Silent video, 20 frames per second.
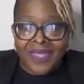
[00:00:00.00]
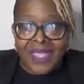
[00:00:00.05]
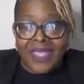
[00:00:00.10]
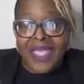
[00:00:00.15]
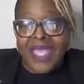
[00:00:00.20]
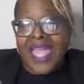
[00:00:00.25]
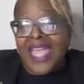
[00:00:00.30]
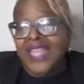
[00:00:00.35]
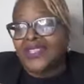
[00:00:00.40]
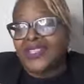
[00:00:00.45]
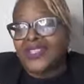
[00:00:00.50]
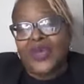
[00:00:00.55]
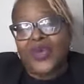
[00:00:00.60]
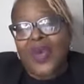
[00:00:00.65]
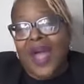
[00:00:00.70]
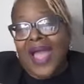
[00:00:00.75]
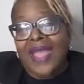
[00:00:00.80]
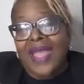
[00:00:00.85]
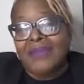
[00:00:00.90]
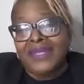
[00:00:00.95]
And so
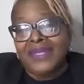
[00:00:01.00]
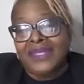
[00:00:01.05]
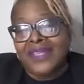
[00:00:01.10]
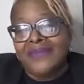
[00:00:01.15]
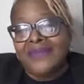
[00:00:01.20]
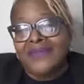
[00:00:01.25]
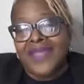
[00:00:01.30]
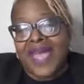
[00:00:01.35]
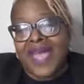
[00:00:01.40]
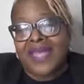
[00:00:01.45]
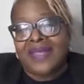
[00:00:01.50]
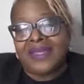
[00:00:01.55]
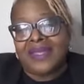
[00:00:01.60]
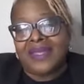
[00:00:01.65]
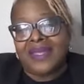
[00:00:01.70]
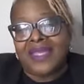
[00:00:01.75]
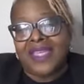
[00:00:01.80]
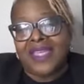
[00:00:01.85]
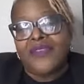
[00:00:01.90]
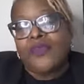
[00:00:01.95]
I believe that
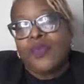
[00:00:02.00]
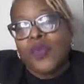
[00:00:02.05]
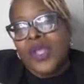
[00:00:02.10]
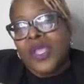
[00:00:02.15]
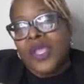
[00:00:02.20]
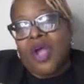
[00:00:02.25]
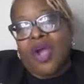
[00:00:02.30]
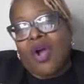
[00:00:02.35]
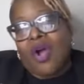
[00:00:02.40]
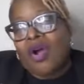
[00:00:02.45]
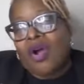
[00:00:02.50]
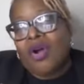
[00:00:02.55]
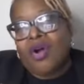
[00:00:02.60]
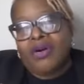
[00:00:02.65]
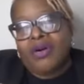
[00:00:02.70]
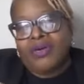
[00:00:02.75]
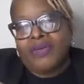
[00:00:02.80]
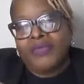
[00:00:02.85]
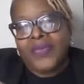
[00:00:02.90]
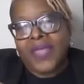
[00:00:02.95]
if we
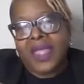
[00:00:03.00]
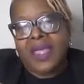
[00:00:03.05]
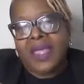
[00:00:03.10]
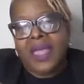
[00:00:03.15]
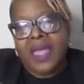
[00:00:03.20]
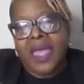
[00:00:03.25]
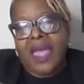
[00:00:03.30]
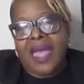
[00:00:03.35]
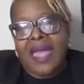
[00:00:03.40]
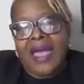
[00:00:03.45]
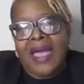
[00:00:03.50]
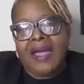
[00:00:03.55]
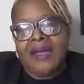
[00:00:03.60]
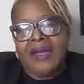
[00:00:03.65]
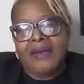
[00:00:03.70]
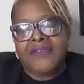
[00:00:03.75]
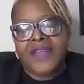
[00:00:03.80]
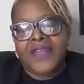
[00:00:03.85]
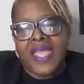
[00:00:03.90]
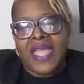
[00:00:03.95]
all
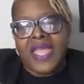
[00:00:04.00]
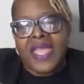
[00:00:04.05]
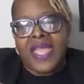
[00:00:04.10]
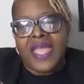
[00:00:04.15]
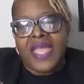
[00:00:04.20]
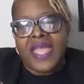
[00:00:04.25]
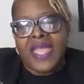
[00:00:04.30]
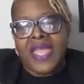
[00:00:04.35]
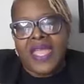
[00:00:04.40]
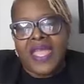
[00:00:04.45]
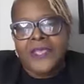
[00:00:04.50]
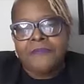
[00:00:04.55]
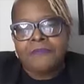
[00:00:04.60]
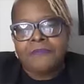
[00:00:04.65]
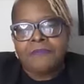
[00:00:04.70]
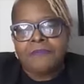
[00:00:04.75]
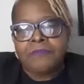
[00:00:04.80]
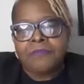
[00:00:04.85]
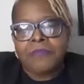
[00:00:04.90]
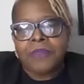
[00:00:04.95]
have a
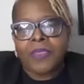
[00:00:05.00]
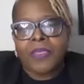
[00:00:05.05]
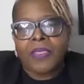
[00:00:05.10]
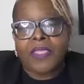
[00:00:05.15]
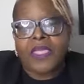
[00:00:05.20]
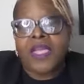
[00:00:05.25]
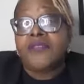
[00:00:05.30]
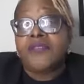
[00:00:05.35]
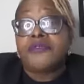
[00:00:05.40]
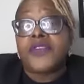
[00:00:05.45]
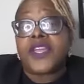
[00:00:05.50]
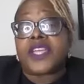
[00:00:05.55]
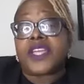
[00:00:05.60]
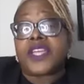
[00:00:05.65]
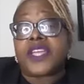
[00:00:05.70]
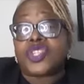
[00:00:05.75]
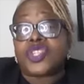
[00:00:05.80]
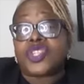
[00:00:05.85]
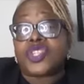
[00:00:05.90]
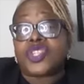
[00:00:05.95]
conviction